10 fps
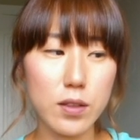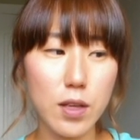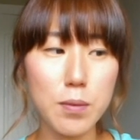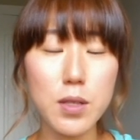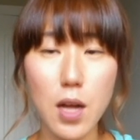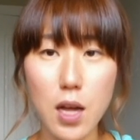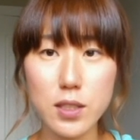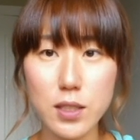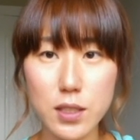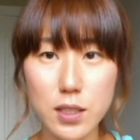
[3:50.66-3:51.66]
Double
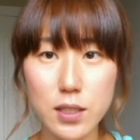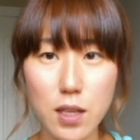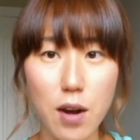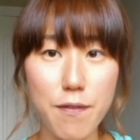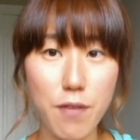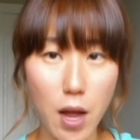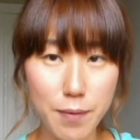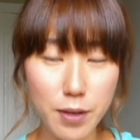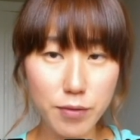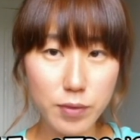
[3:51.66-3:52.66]
consonants are
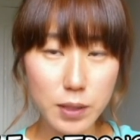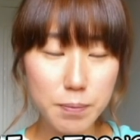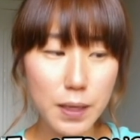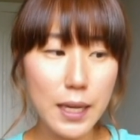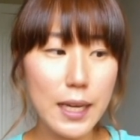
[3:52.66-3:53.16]
5 of them.